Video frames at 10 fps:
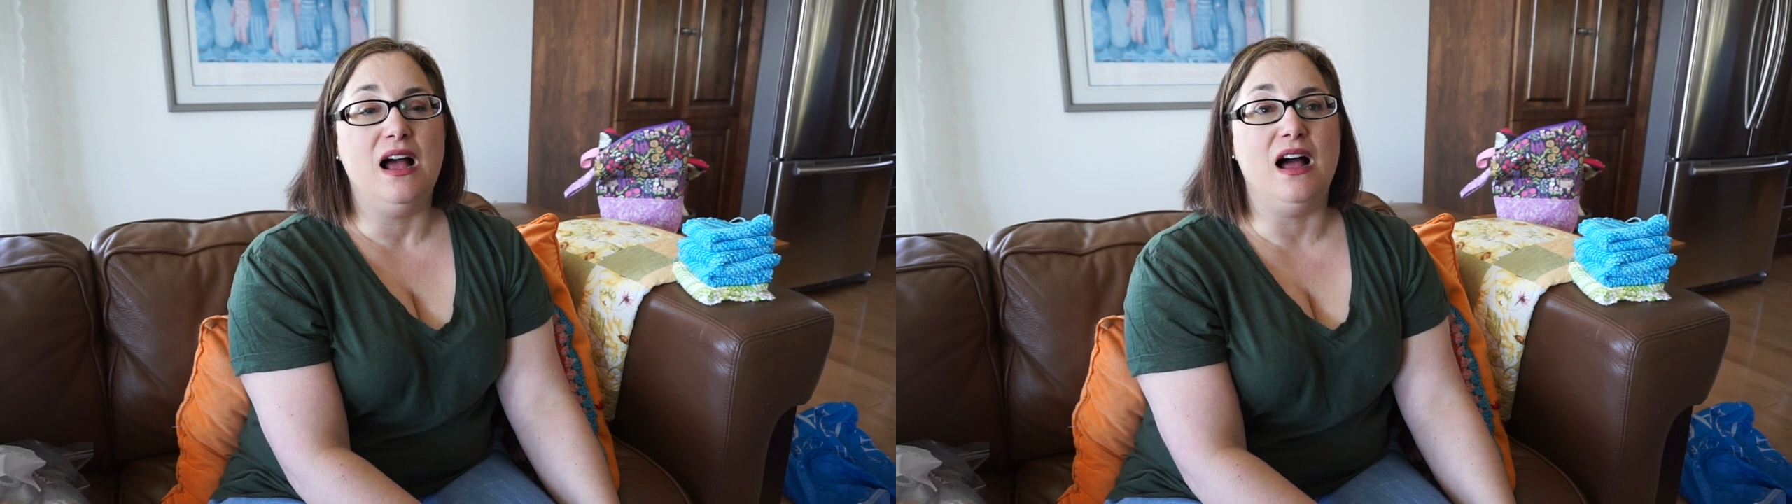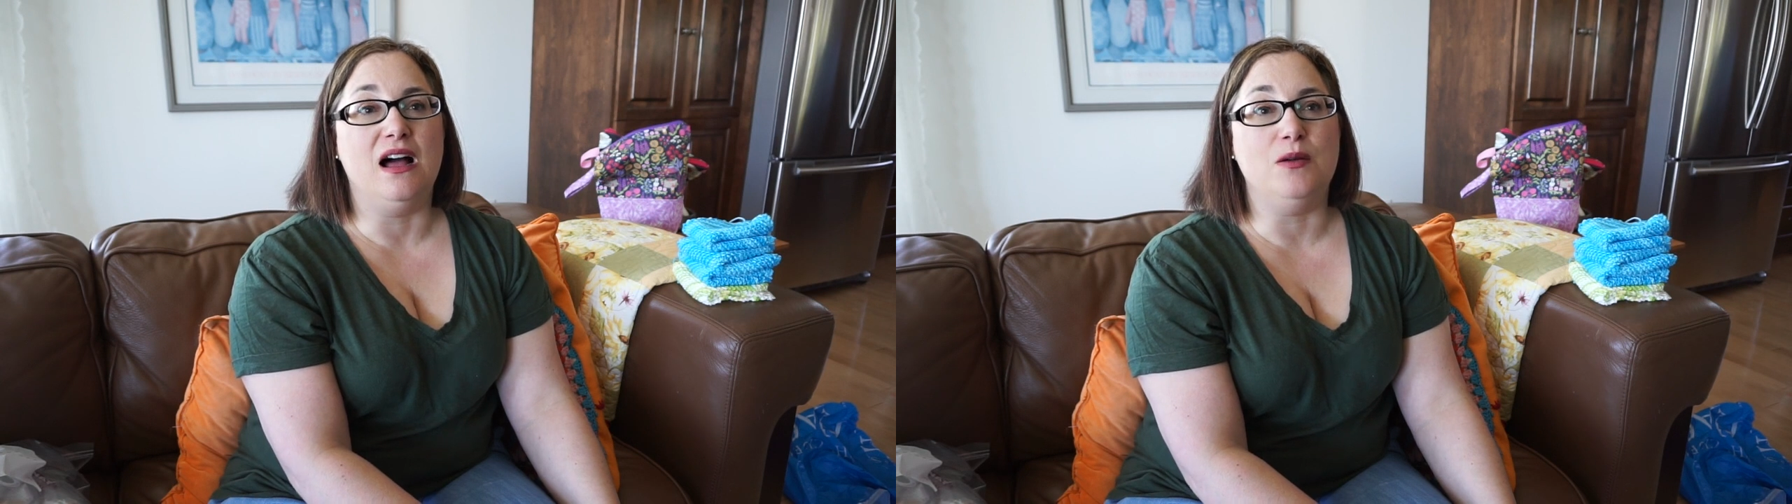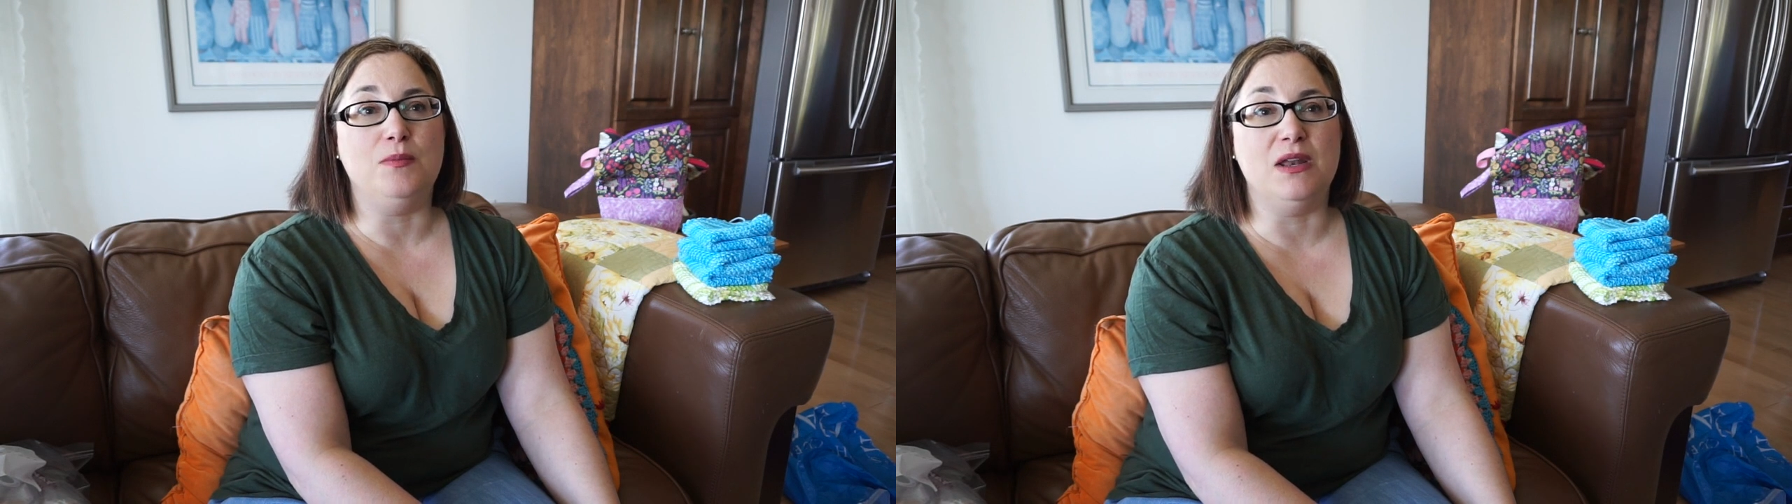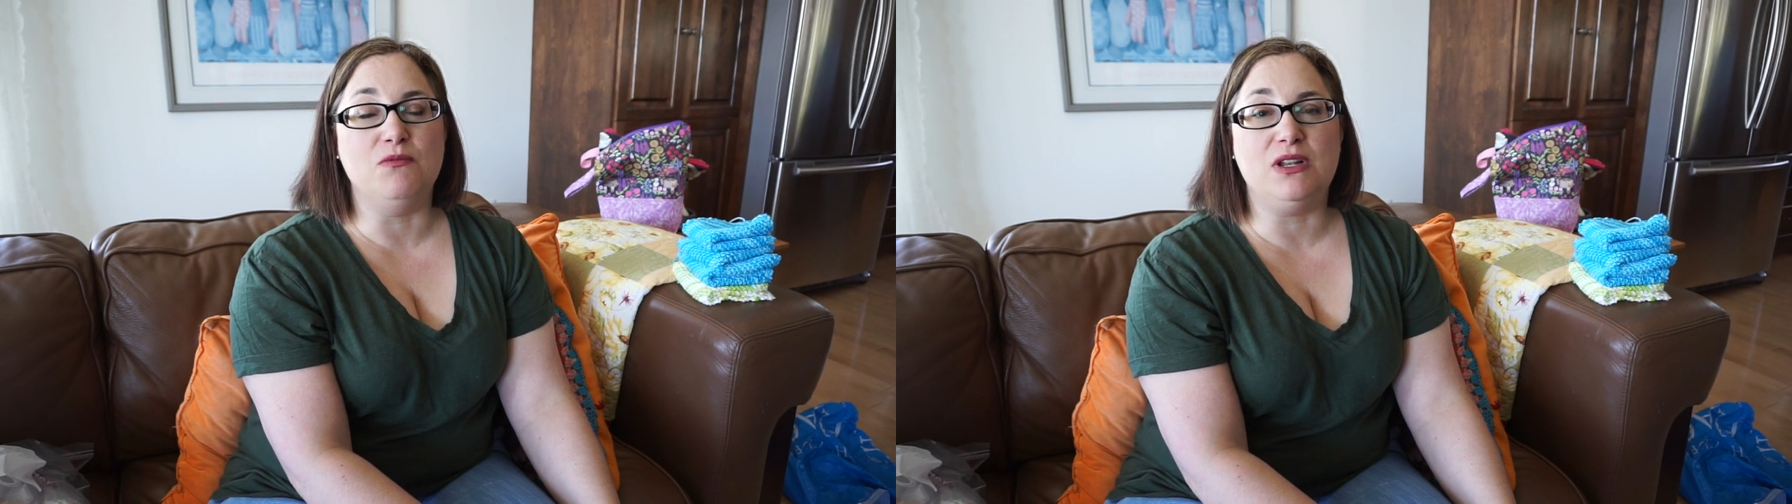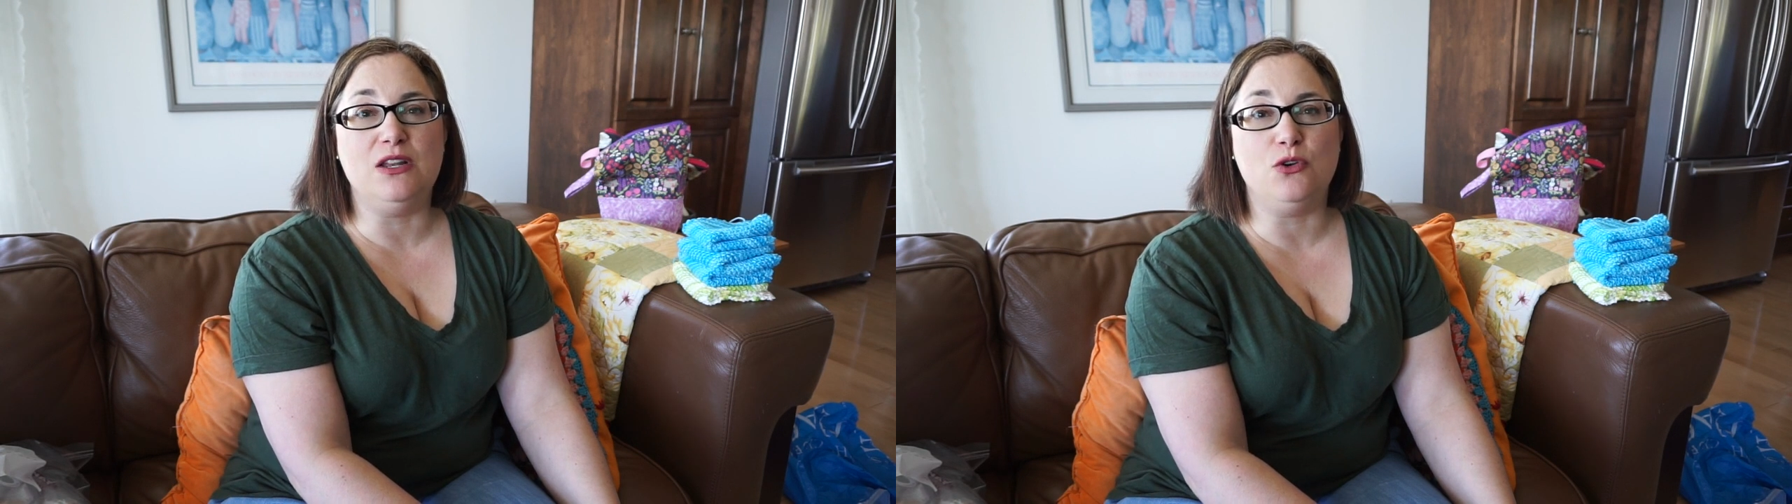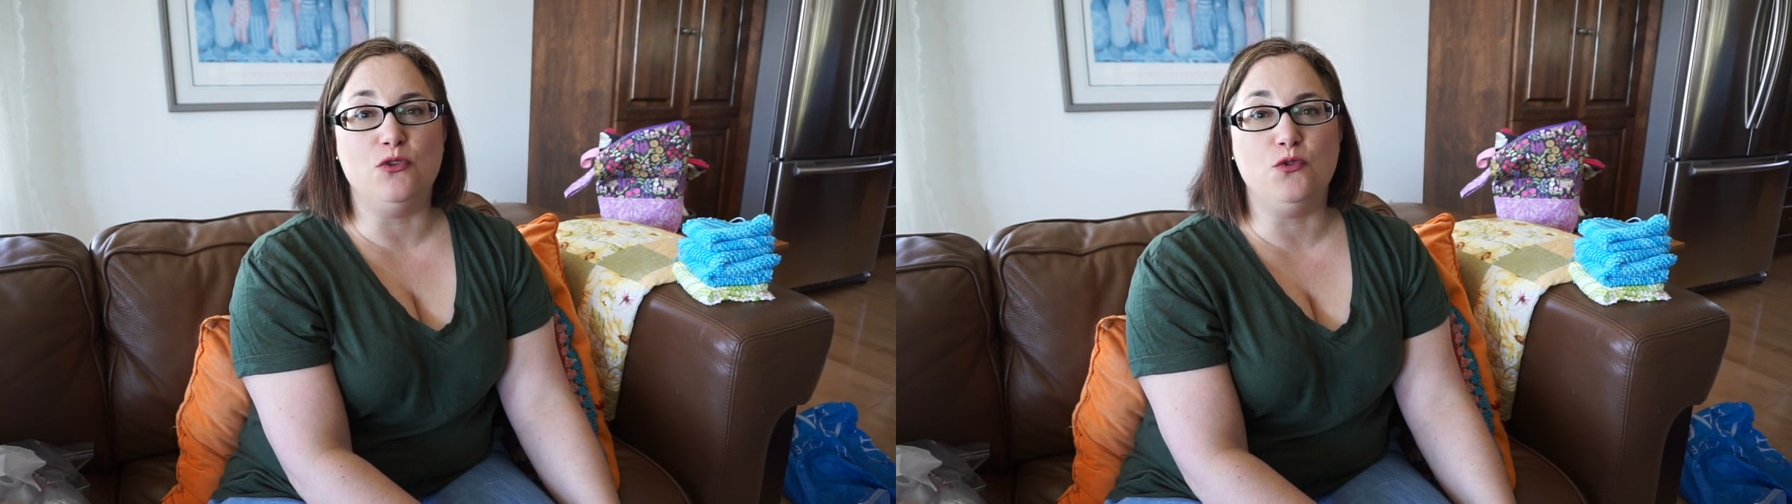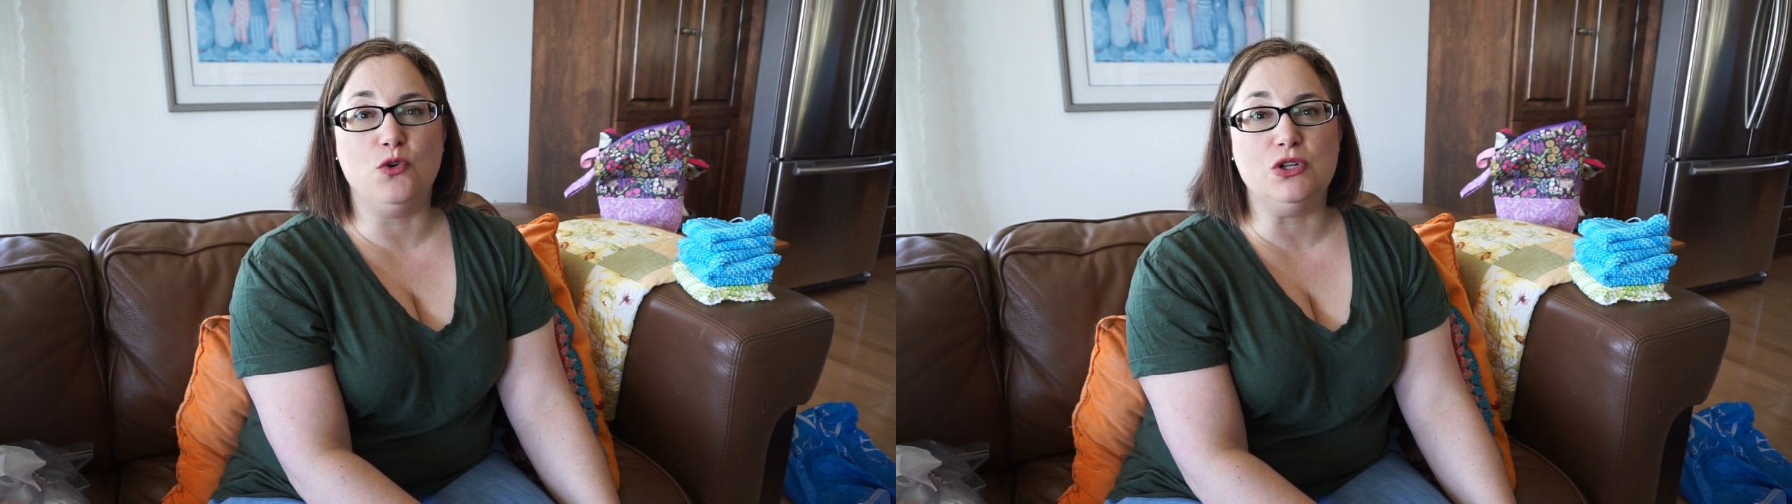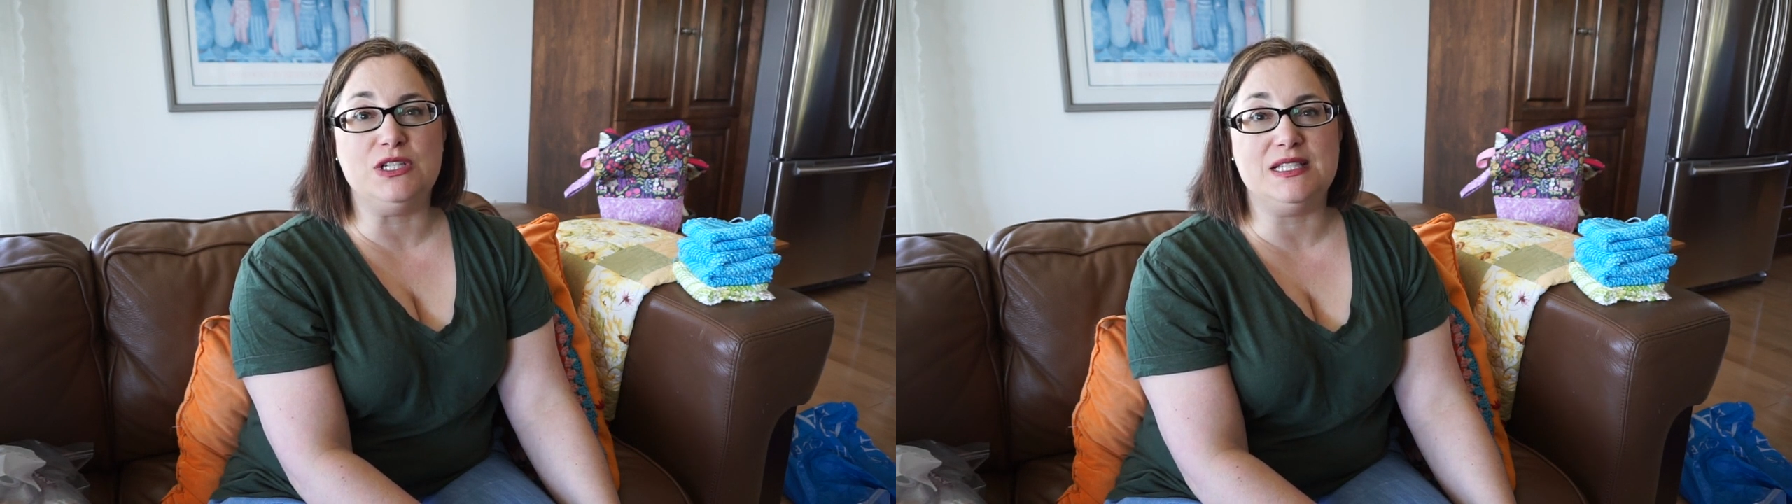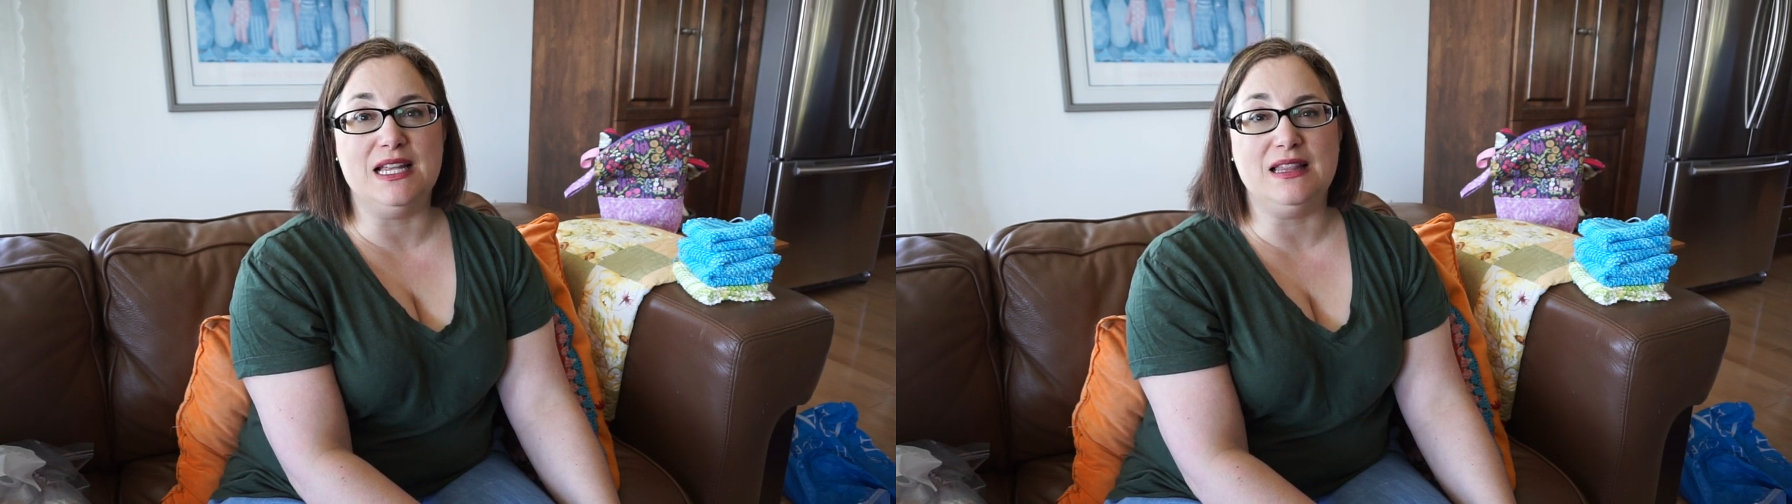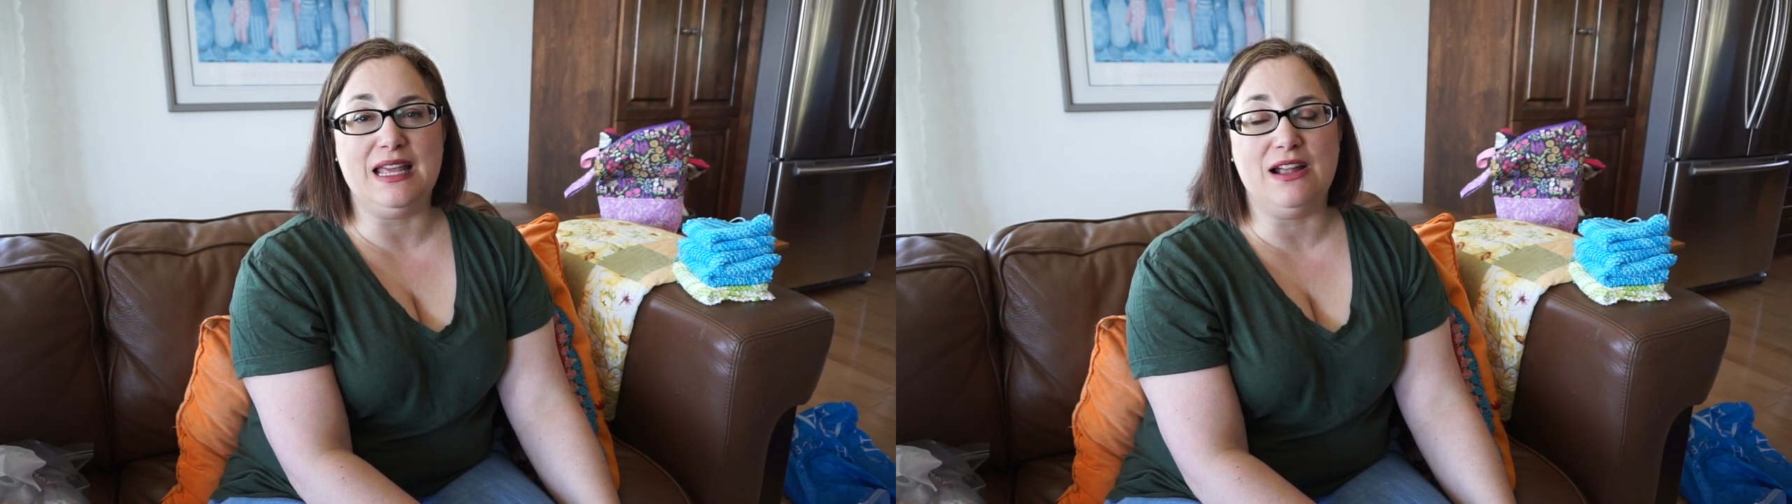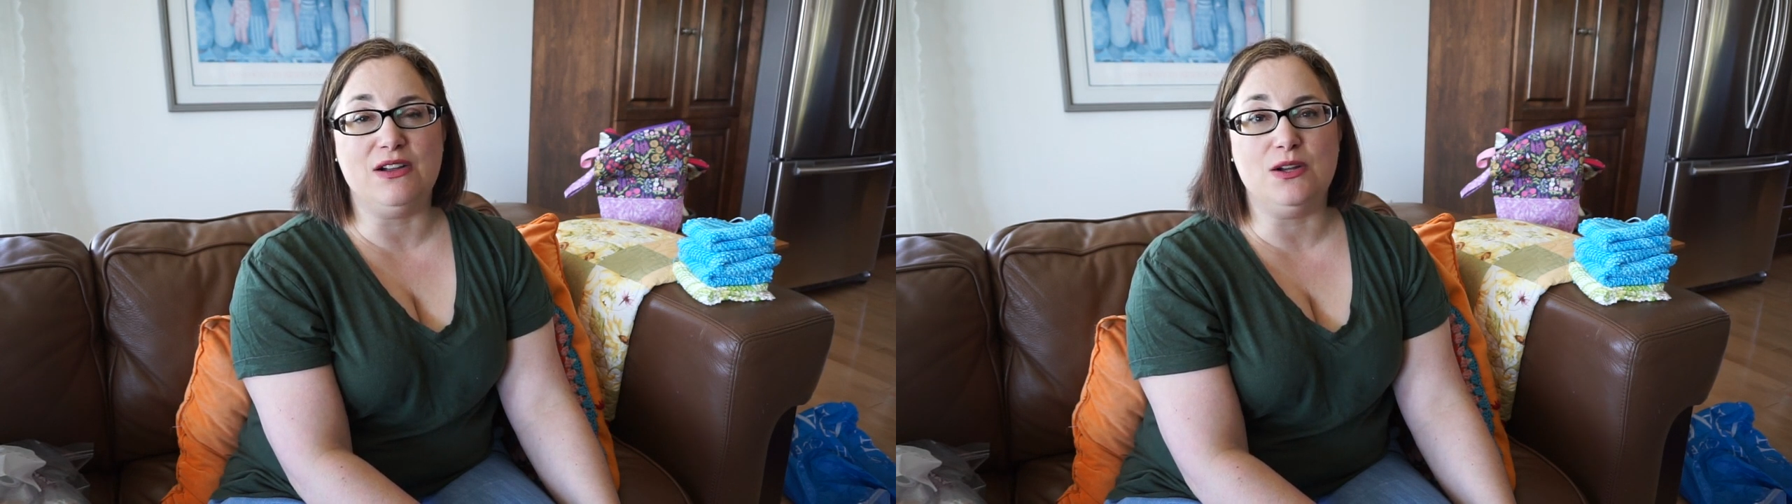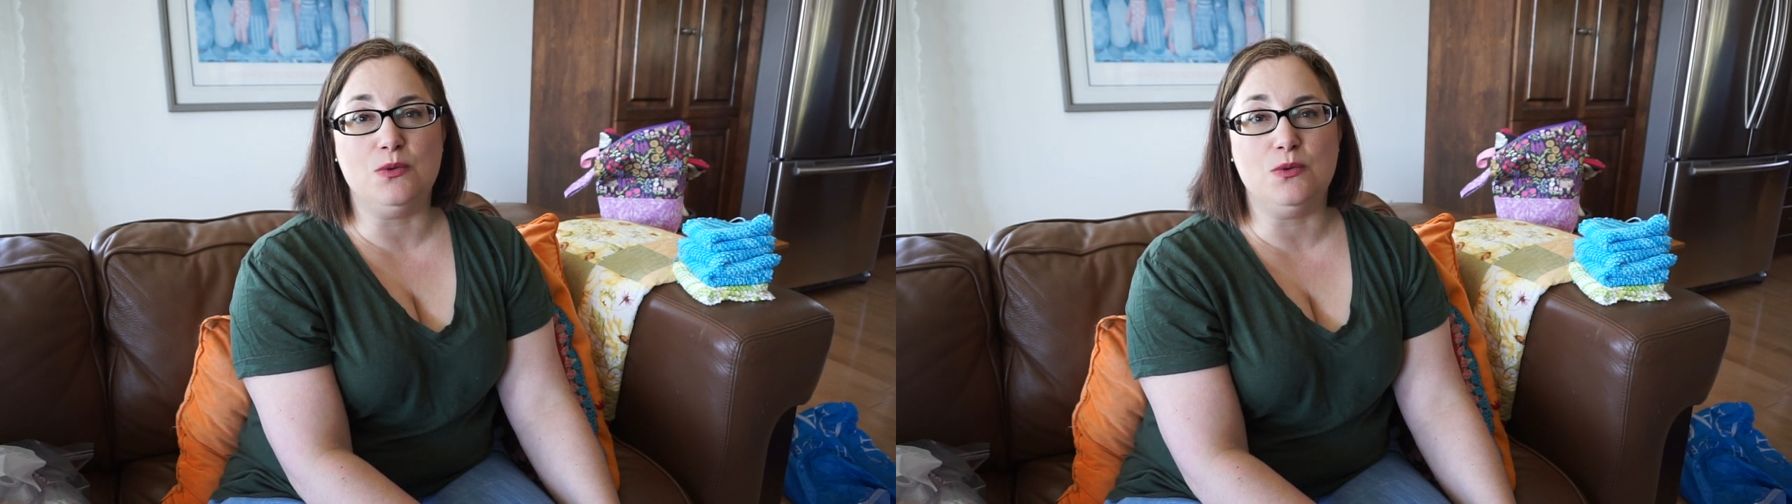but I'm really looking forward to seeing the area